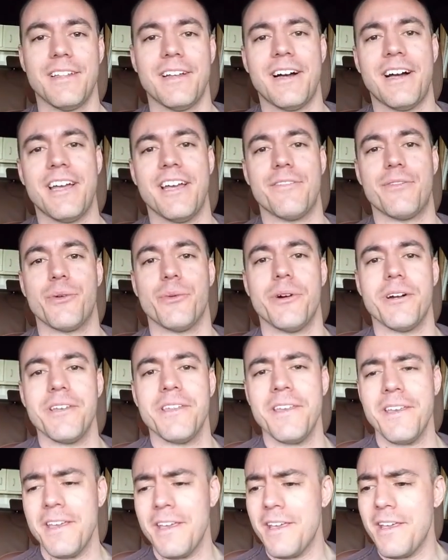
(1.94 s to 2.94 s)
Hi
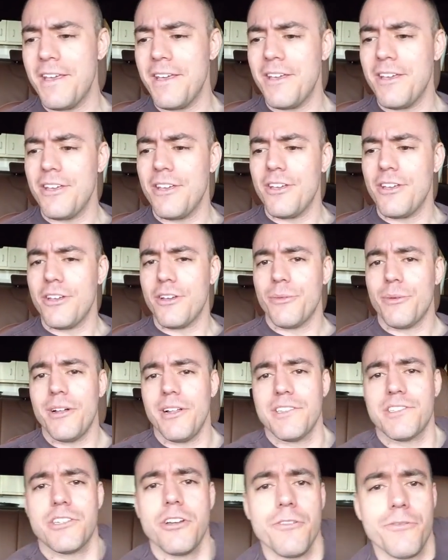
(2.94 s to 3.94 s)
everyone. Well,
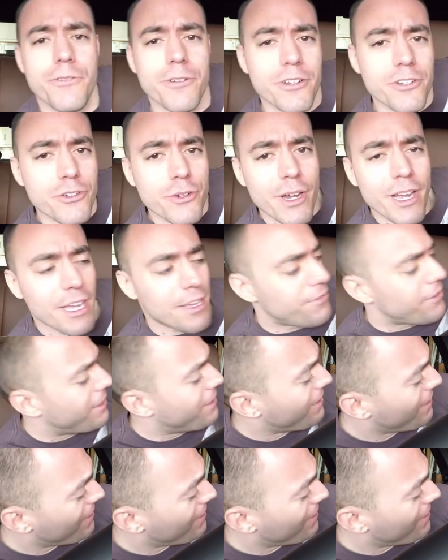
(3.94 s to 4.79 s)
let's go for a drive.